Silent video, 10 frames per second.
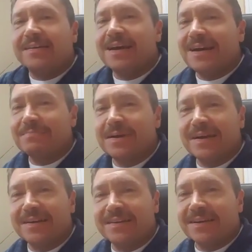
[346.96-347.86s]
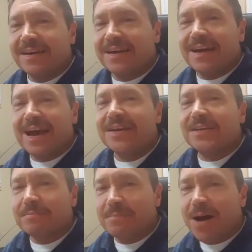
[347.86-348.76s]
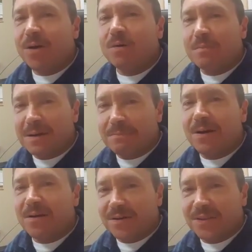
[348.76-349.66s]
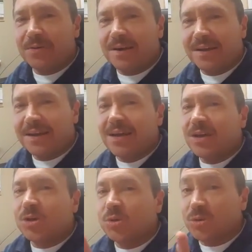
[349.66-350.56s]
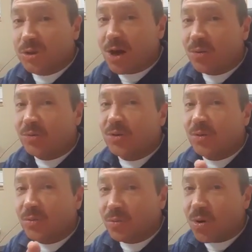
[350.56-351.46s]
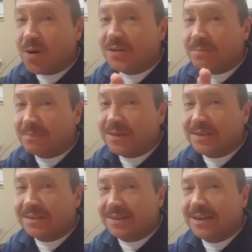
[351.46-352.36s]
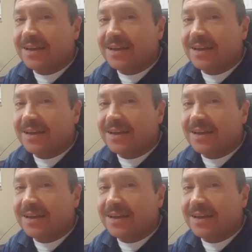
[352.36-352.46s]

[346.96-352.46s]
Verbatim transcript: Amen. And tomorrow will be part three. You don't want to miss it.